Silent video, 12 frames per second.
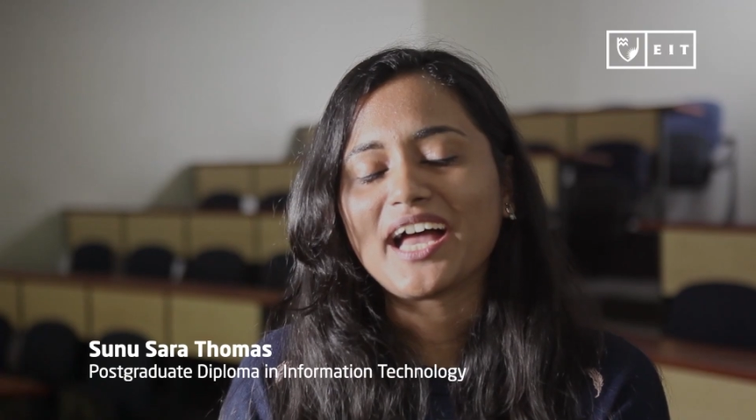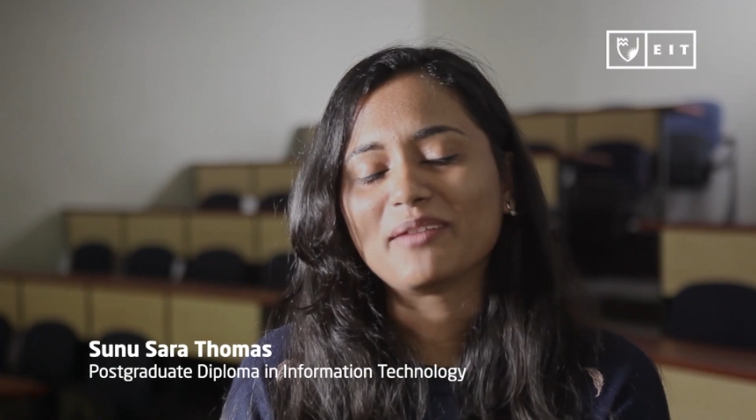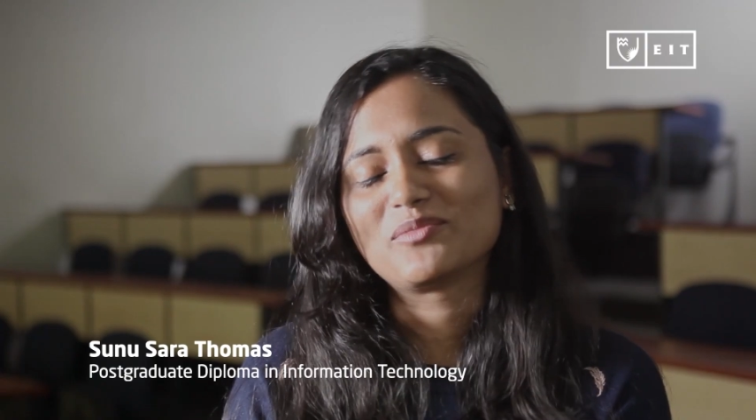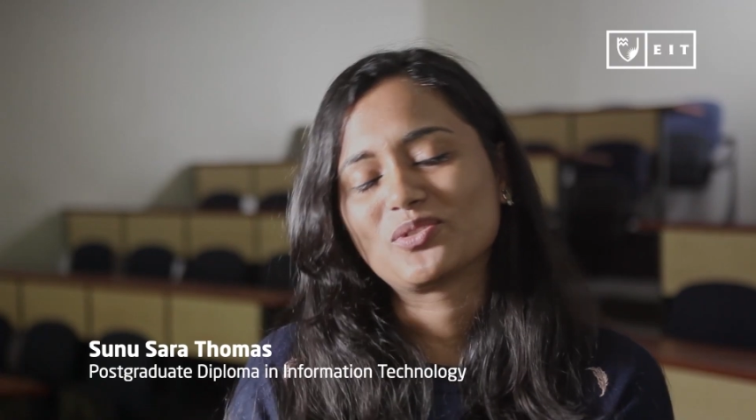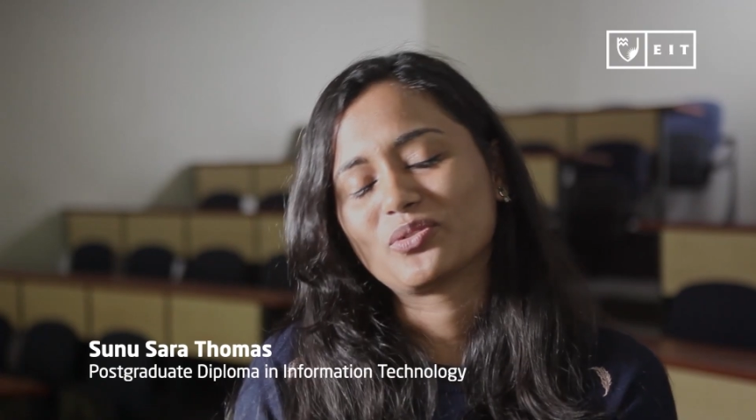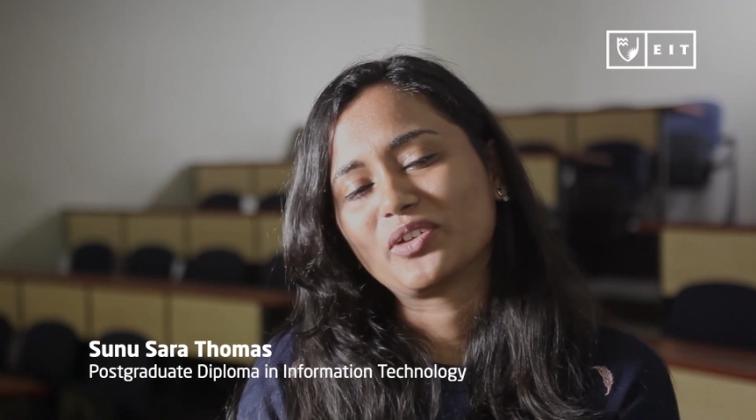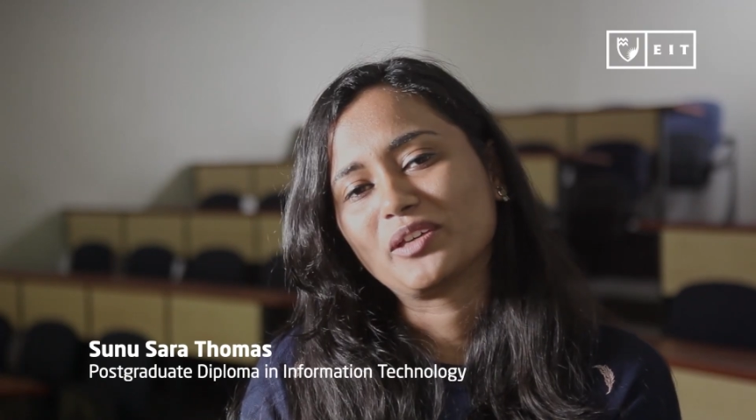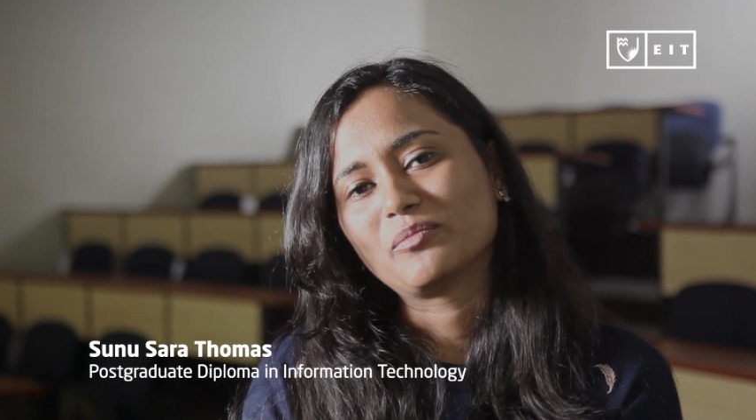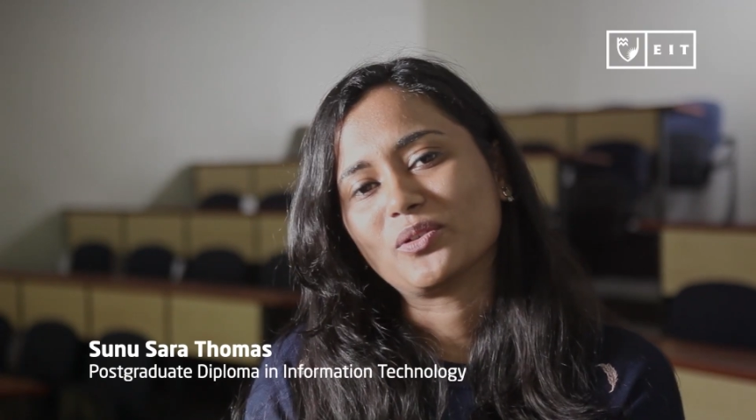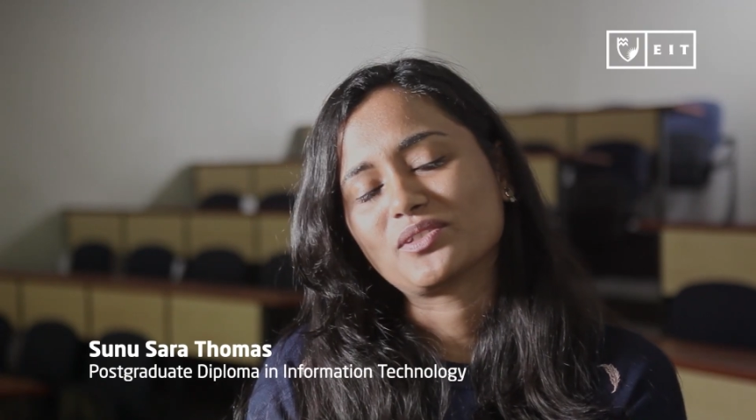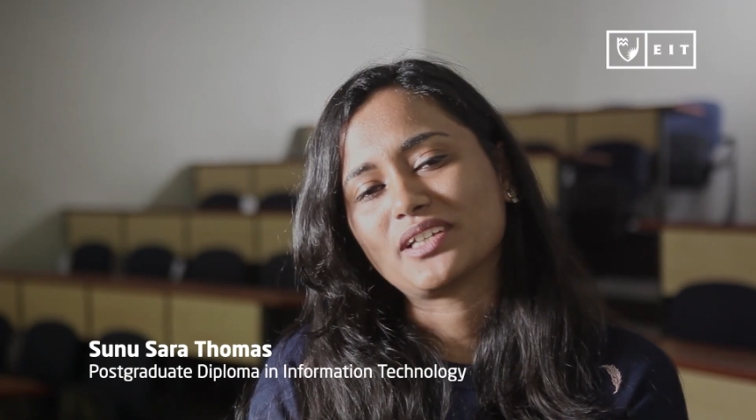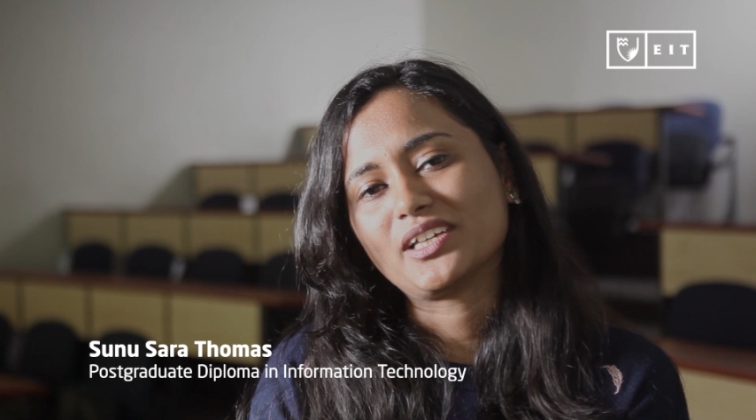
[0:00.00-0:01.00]
I'm doing
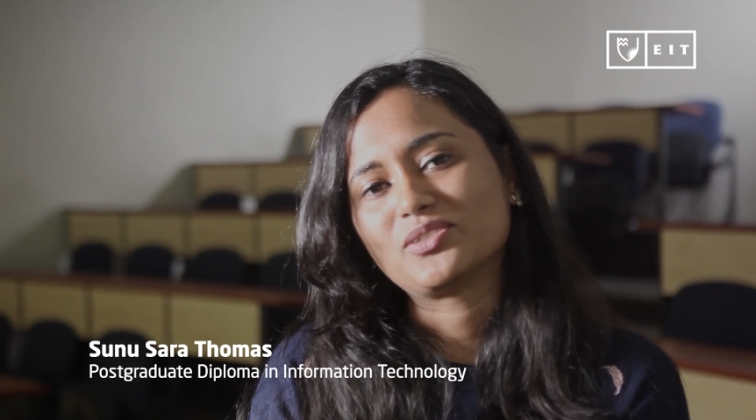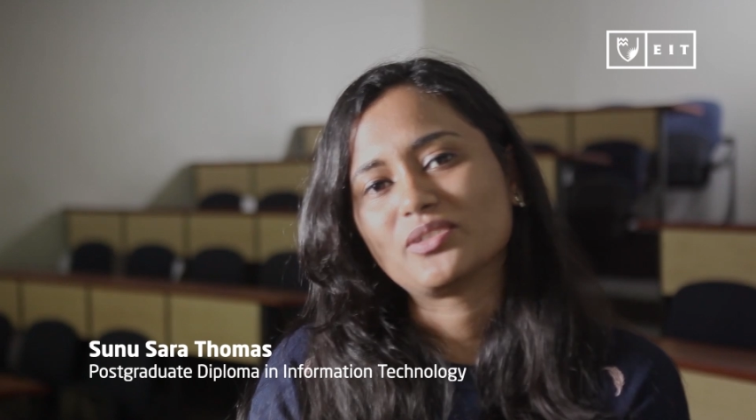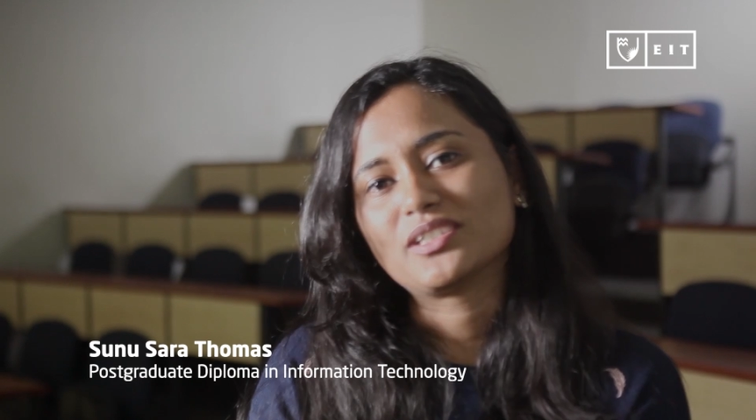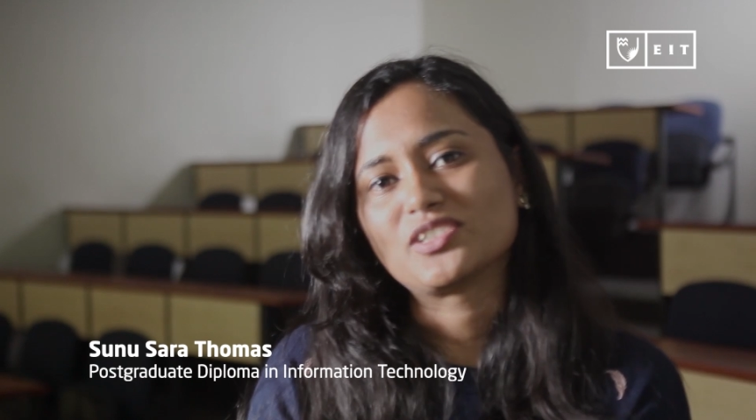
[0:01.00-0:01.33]
postgraduate